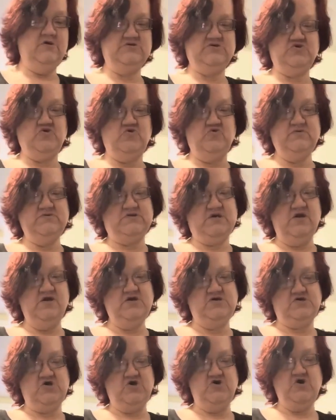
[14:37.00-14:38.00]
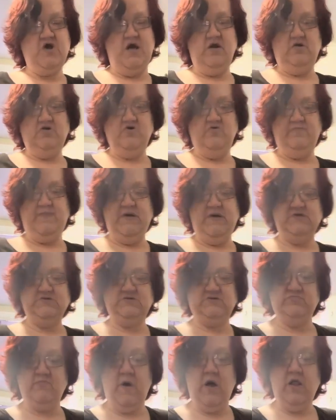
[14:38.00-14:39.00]
So it's gonna turn out a little bit
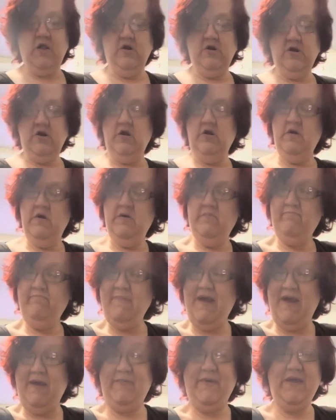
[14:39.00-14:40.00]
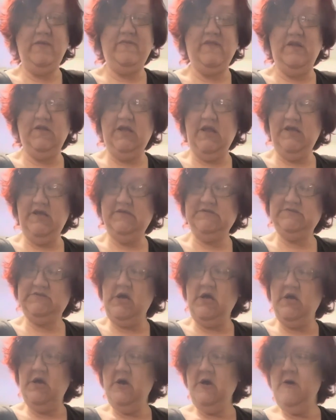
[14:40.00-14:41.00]
smaller maybe than this.
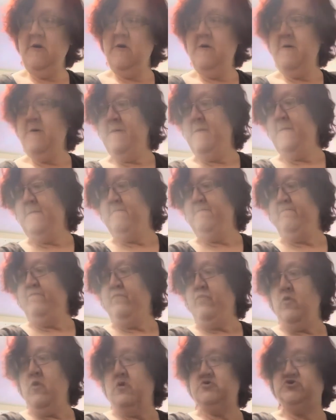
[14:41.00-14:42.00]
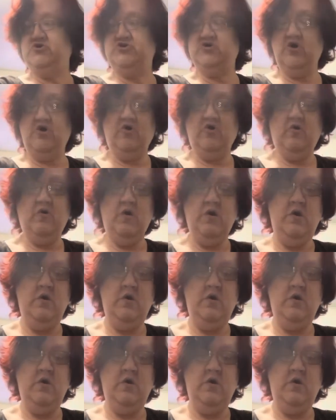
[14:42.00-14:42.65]
So